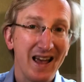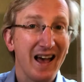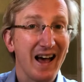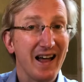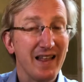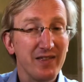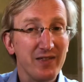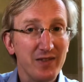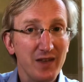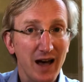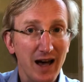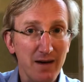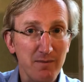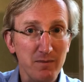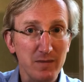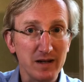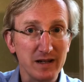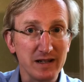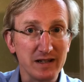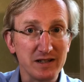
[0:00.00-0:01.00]
And that
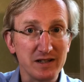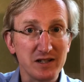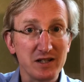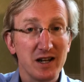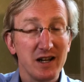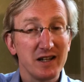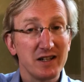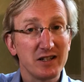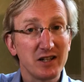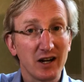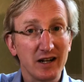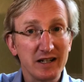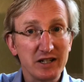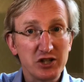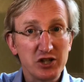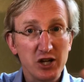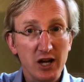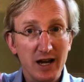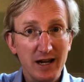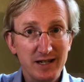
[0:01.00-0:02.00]
means
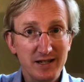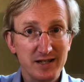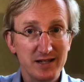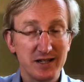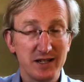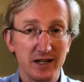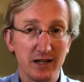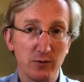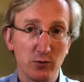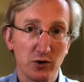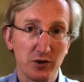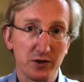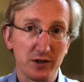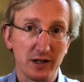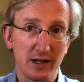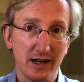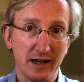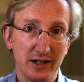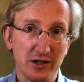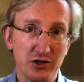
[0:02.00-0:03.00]
digesting what the
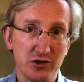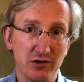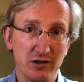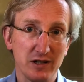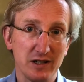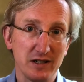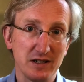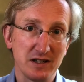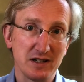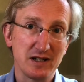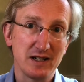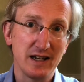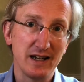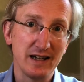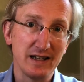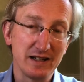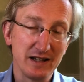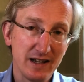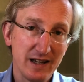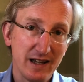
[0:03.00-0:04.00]
lecturer has
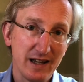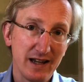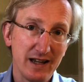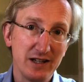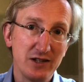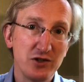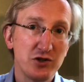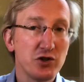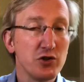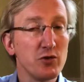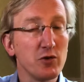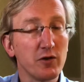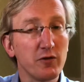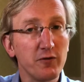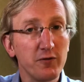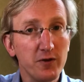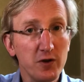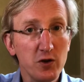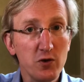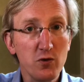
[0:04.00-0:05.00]
said into a
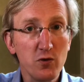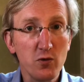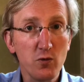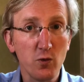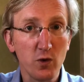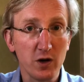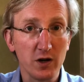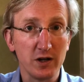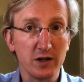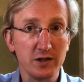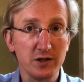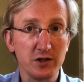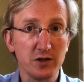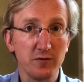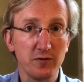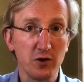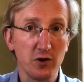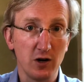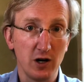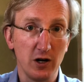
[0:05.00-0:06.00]
few words of
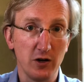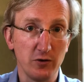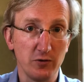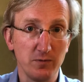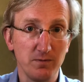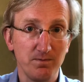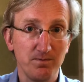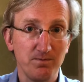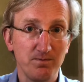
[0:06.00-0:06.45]
your own.